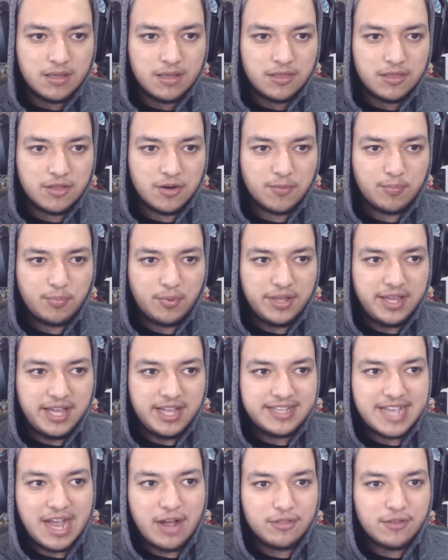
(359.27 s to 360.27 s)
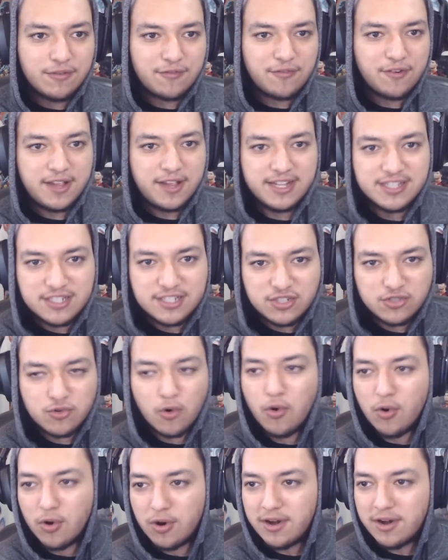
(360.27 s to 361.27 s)
They're bringing down the freaking
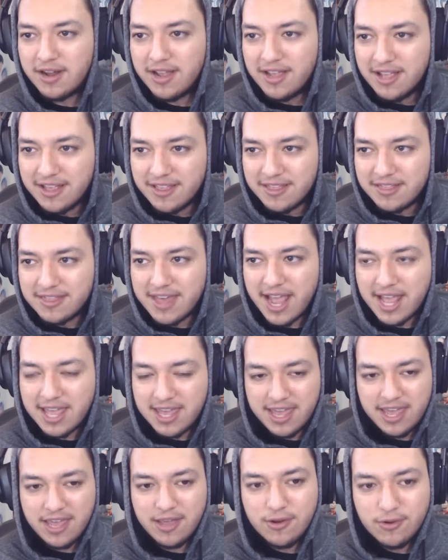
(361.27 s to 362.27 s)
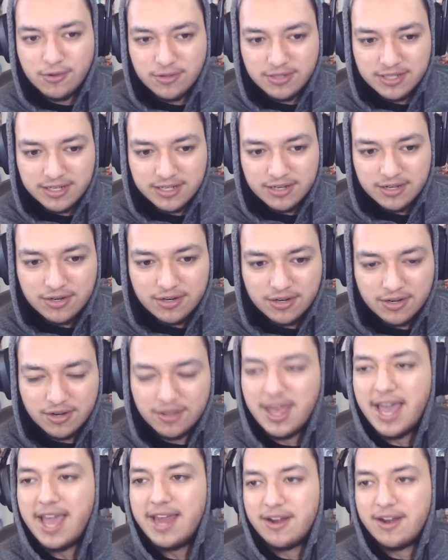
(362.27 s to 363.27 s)
sword that killed, or
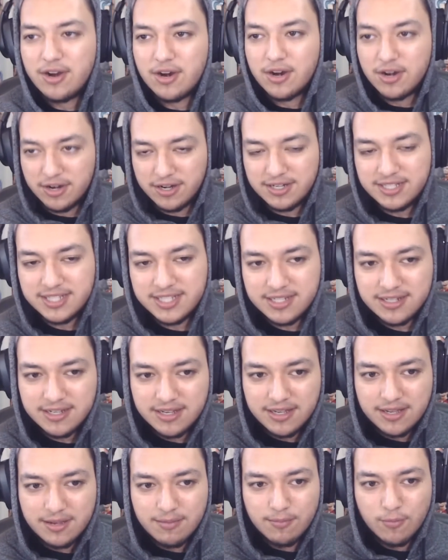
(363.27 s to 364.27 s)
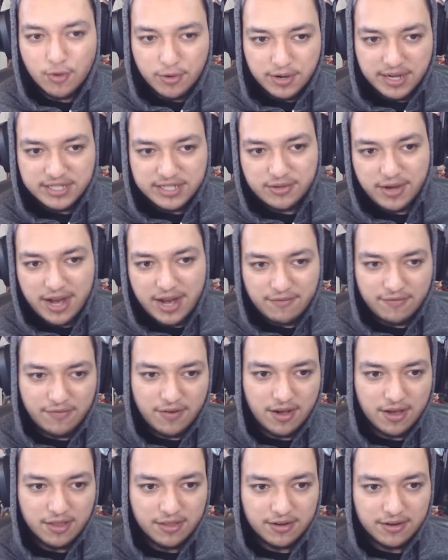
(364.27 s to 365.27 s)
that hurt, Mori's
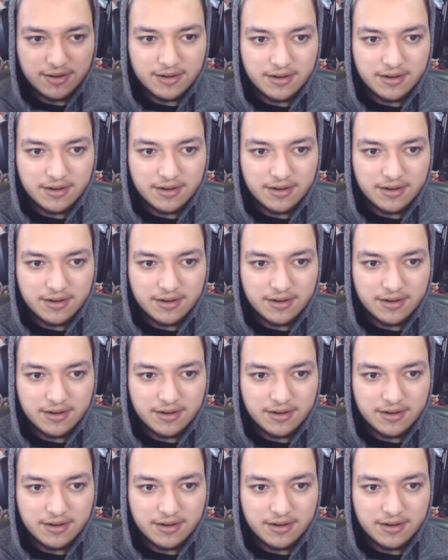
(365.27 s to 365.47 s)
grandfather.